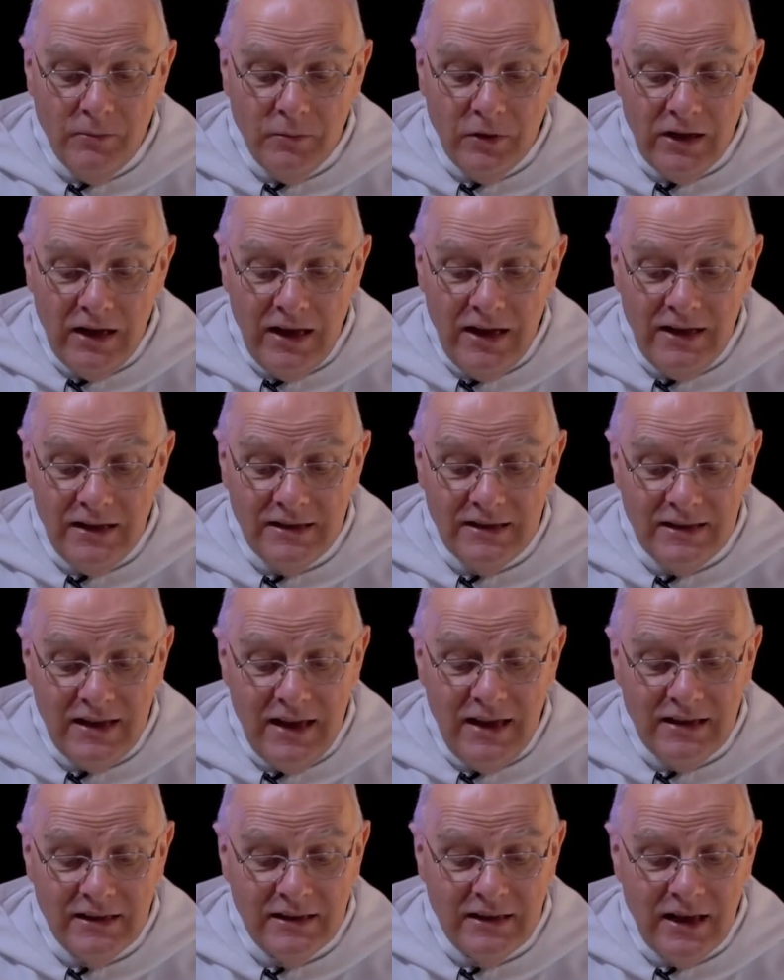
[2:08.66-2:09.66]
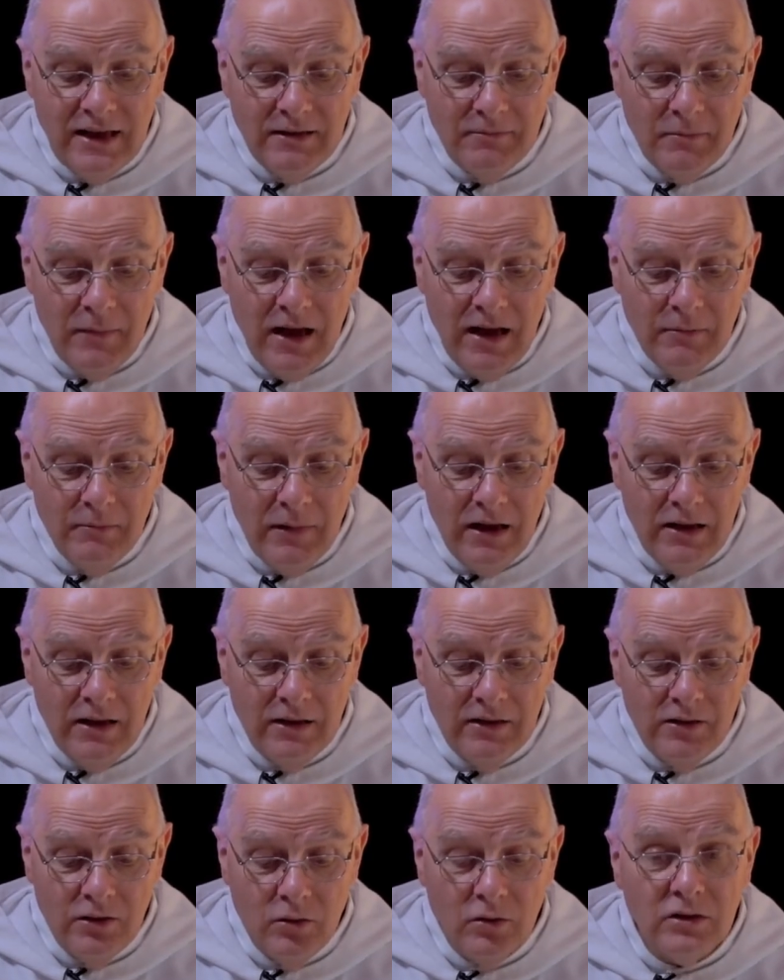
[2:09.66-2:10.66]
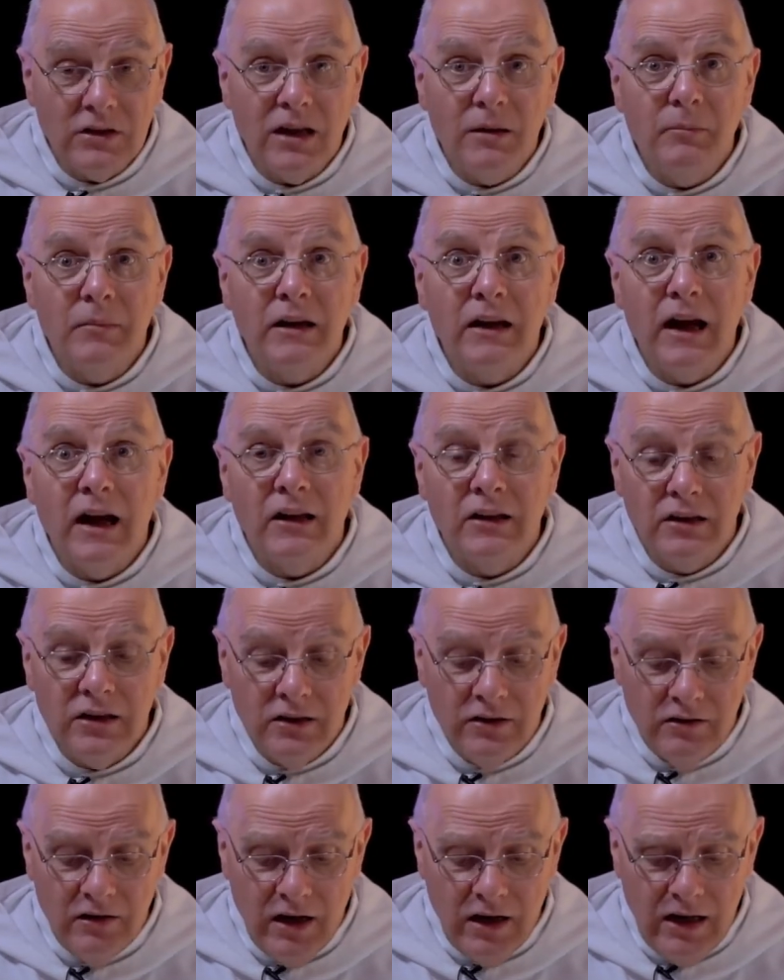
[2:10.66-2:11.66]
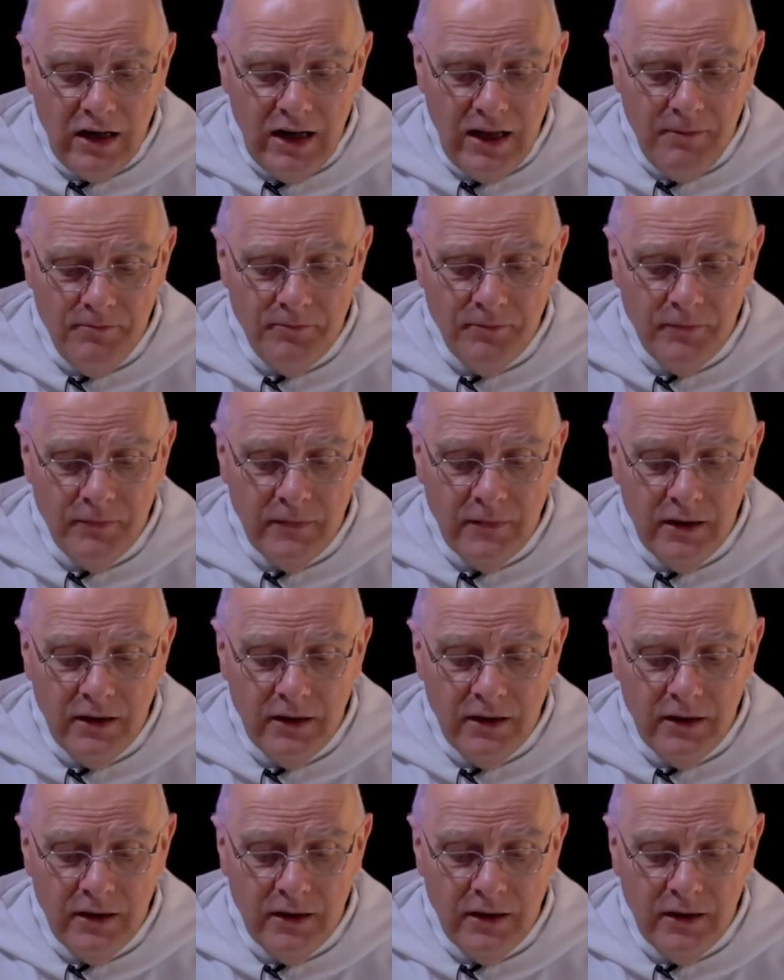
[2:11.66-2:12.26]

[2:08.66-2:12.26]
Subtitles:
But he seized that man by the throat and began to throttle him.